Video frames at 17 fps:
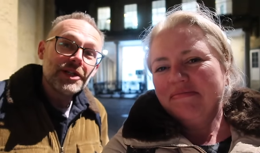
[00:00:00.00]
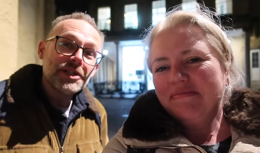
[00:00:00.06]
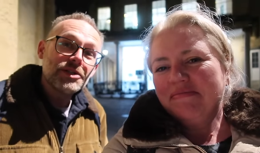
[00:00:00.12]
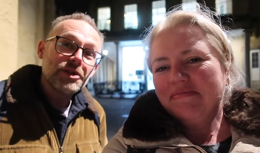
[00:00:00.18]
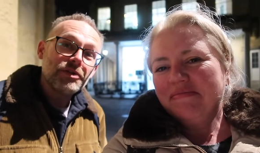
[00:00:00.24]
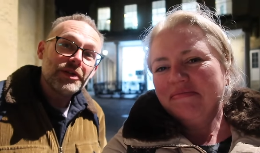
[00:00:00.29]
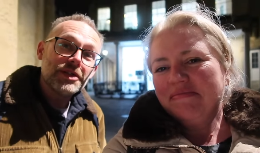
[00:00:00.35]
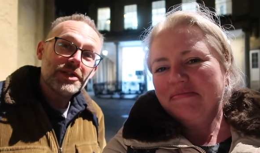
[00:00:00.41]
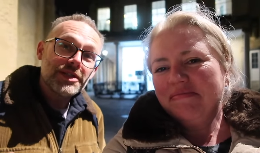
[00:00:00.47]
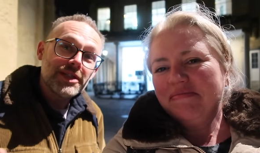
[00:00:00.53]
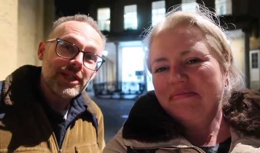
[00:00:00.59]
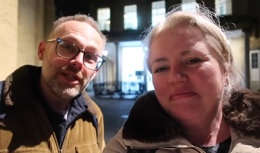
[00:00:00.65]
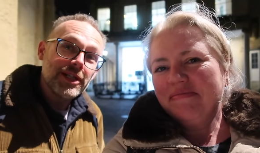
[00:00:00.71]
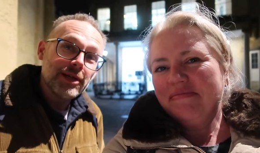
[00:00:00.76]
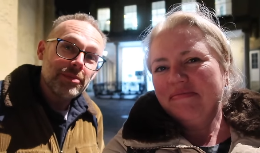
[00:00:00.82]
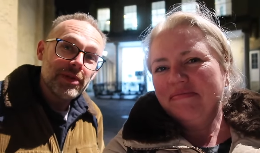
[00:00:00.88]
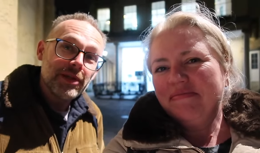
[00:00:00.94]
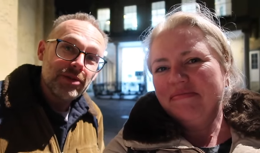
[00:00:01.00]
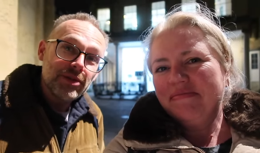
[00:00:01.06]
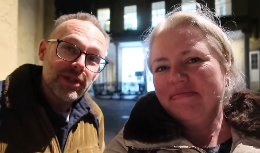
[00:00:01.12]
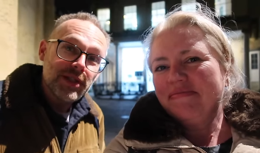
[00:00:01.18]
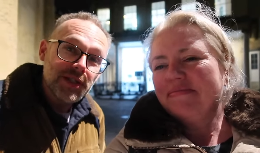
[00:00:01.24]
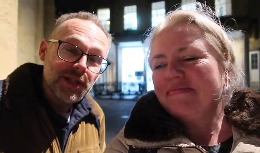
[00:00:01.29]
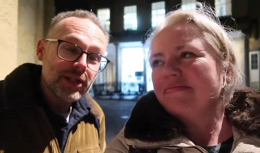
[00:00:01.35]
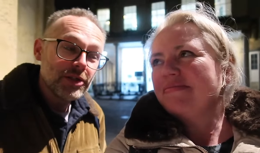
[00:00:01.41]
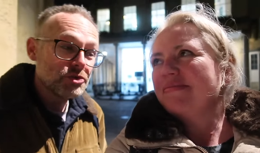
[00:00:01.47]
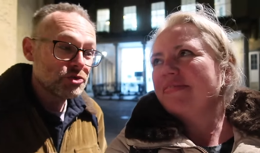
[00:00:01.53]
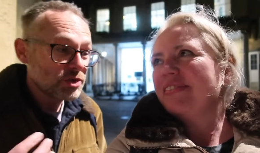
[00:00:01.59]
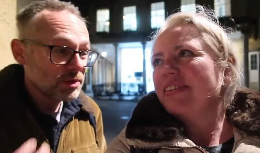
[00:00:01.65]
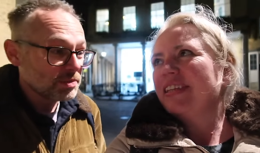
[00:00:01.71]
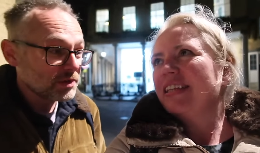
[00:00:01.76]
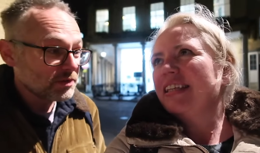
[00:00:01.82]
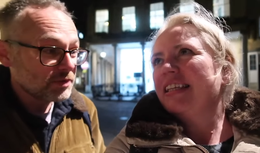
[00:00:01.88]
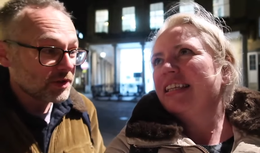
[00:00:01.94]
Speaker 1: So I think CWT
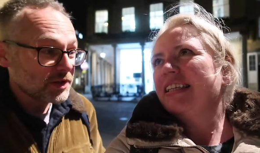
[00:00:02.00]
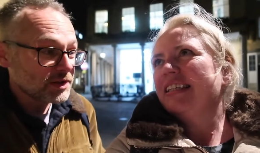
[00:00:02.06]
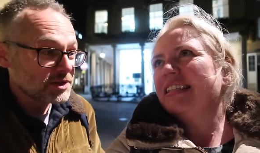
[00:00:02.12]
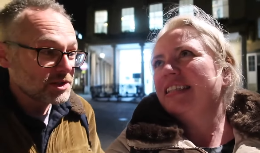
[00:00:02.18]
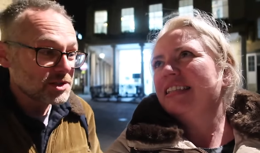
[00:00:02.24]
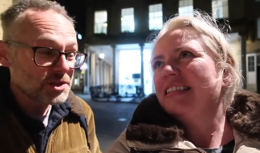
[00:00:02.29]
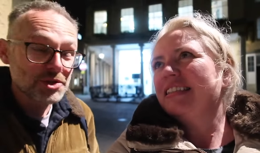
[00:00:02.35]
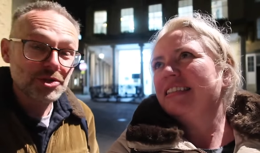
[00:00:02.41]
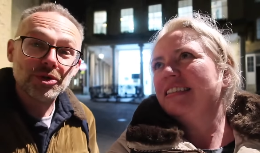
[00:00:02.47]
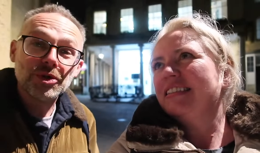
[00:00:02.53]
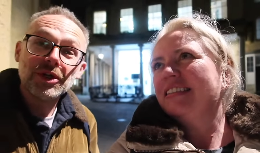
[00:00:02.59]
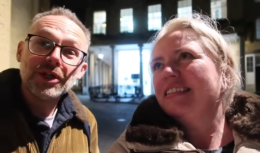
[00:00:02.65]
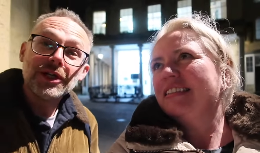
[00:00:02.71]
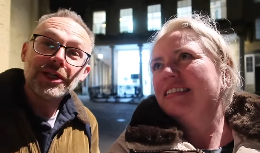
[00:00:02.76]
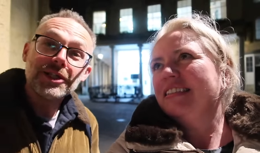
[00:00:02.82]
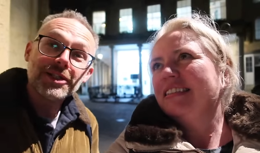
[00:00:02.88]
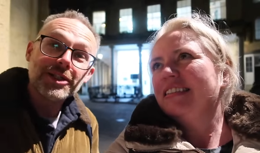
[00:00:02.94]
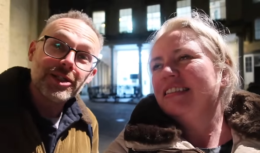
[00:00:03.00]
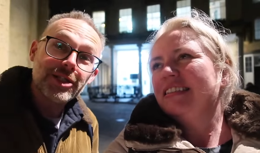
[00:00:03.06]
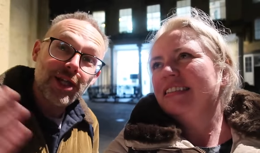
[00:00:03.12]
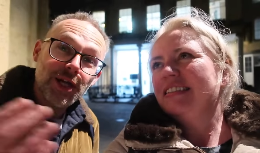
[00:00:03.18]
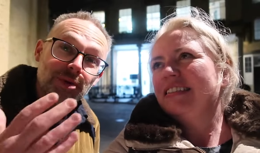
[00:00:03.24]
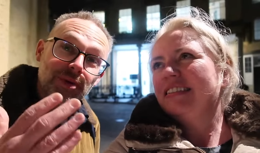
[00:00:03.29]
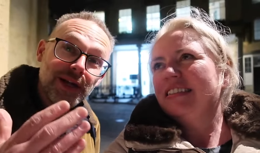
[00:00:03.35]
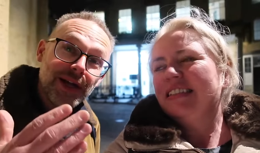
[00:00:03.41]
TripAdvisor score is a two